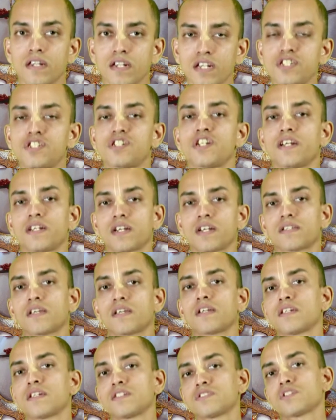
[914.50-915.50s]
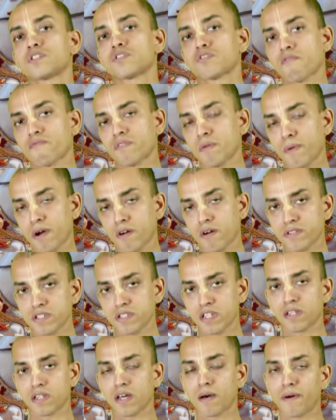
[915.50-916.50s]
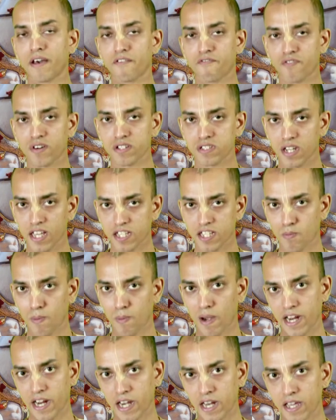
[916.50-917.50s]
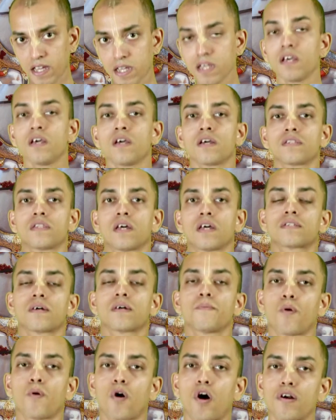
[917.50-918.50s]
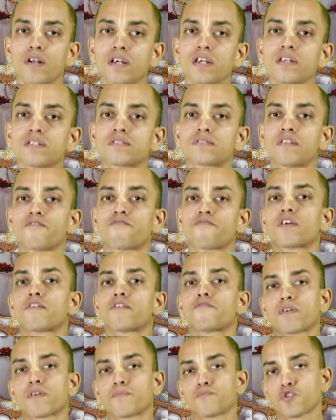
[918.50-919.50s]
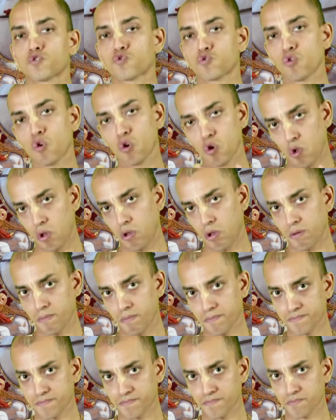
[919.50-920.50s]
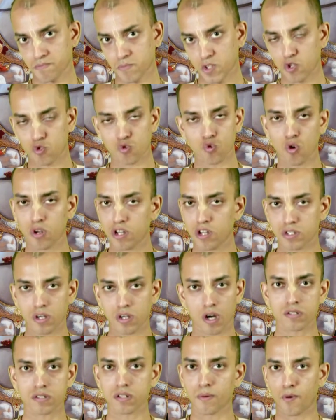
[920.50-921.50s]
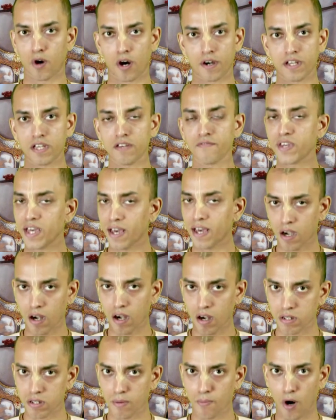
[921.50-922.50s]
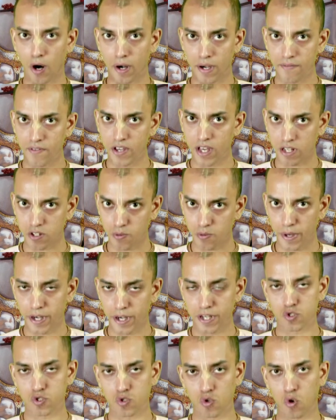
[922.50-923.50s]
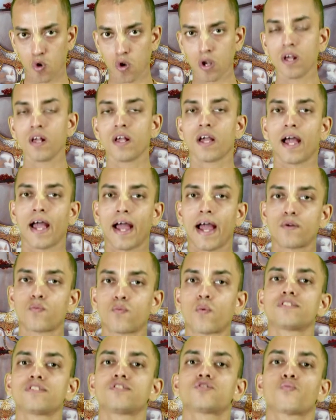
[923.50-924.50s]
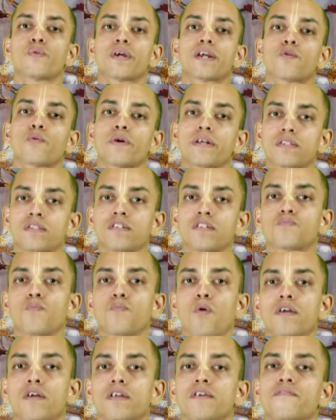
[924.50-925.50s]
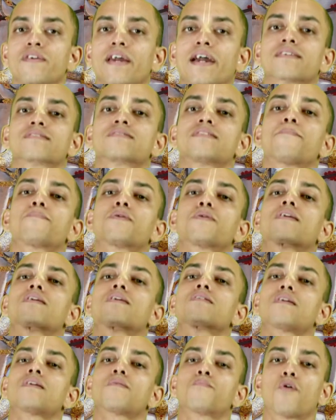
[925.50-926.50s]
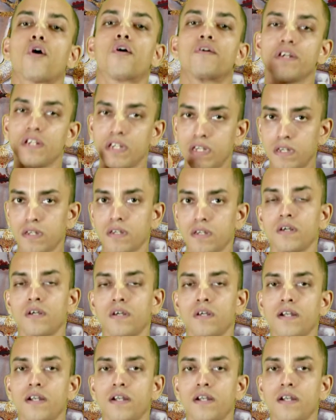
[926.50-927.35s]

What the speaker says: initiated the teachings of the Bhagavad Gita by first explaining that the body is different from the soul. The soul is not the body, we are not the body, we are spirit soul. And once we quit this body, we accept another body